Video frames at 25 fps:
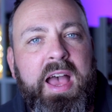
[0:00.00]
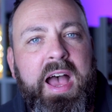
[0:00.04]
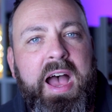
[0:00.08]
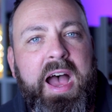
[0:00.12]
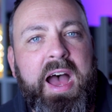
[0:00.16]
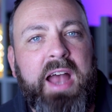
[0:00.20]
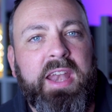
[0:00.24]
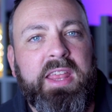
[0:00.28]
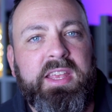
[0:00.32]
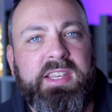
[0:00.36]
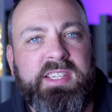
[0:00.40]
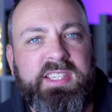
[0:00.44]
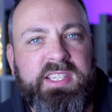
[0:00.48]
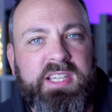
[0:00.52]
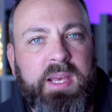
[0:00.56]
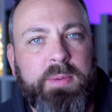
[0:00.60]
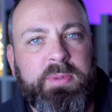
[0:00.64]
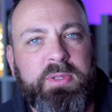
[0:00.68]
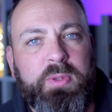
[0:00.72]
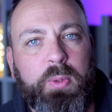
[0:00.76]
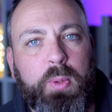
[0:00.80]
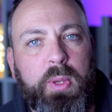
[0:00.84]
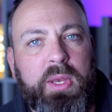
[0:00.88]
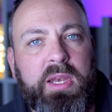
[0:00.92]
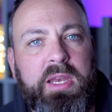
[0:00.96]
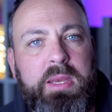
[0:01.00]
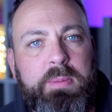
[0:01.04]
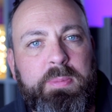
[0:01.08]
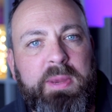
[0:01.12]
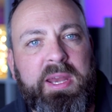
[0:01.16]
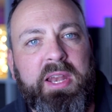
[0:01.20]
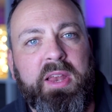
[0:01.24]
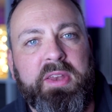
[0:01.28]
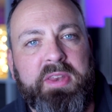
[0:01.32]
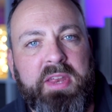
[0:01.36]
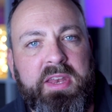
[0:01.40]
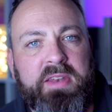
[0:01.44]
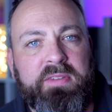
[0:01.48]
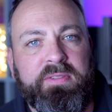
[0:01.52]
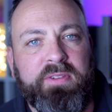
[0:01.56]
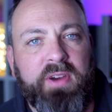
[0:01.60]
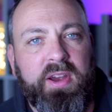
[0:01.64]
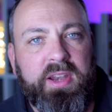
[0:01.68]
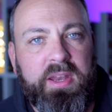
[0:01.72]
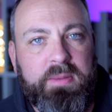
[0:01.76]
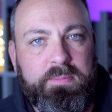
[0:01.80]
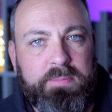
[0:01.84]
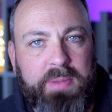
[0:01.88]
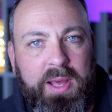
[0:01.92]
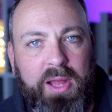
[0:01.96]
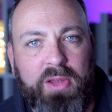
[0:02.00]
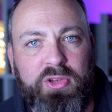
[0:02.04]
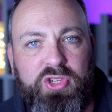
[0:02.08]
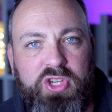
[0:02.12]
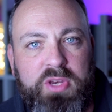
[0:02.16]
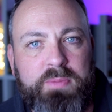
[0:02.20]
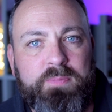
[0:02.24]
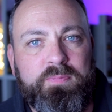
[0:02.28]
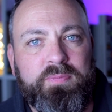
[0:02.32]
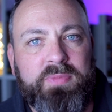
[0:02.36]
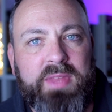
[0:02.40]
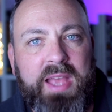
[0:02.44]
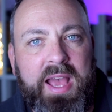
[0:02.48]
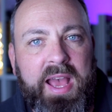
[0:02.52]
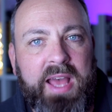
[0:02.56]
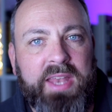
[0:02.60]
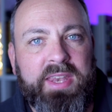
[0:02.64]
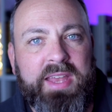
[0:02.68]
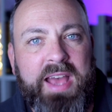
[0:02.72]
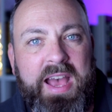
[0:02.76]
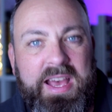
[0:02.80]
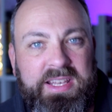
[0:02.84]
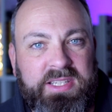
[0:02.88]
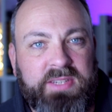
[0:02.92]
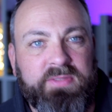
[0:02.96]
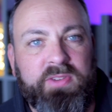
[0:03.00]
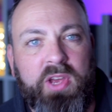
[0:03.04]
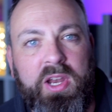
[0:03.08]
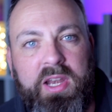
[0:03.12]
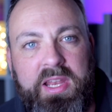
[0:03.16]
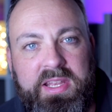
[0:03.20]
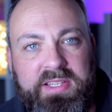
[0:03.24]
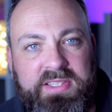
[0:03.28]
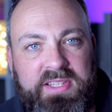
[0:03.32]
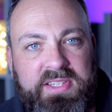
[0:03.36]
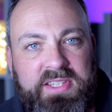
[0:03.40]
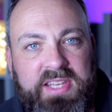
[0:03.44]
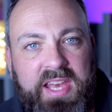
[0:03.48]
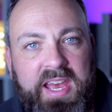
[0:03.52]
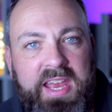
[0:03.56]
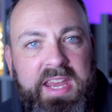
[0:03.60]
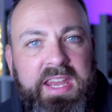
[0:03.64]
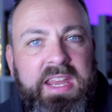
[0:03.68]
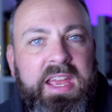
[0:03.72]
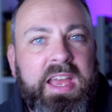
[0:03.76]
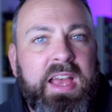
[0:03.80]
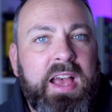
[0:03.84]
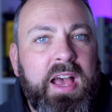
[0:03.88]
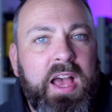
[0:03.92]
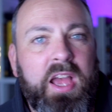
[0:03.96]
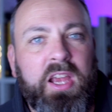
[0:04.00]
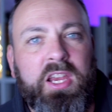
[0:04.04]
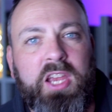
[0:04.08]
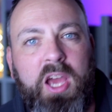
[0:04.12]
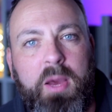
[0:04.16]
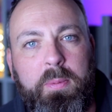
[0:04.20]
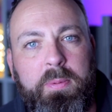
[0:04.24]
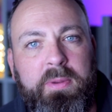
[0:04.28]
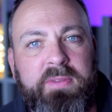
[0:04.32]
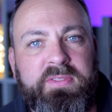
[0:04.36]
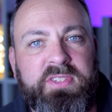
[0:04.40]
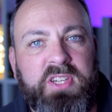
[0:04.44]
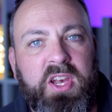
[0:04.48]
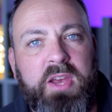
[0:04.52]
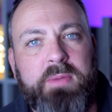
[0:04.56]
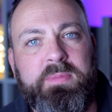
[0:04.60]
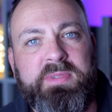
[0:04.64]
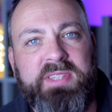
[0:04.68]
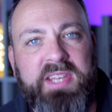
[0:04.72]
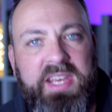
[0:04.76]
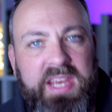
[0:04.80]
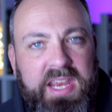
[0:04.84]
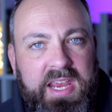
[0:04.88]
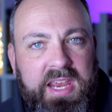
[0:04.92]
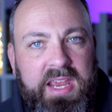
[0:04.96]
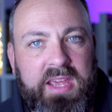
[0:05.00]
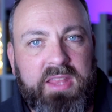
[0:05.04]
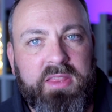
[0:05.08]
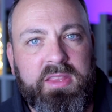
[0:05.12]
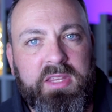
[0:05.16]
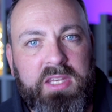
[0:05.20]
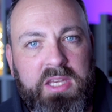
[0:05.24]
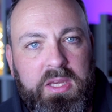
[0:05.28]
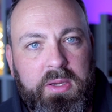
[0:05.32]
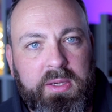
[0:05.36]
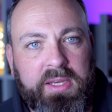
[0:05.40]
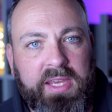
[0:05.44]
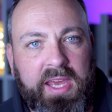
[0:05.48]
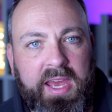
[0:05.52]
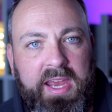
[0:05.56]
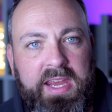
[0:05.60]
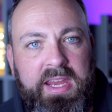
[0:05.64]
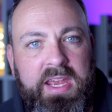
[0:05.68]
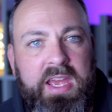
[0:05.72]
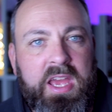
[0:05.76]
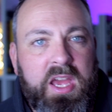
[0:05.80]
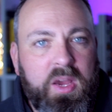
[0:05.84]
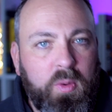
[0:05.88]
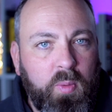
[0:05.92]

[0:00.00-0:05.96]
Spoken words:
and it's subsequently been identified in Belgium, and as of earlier today, a couple of times here in the UK,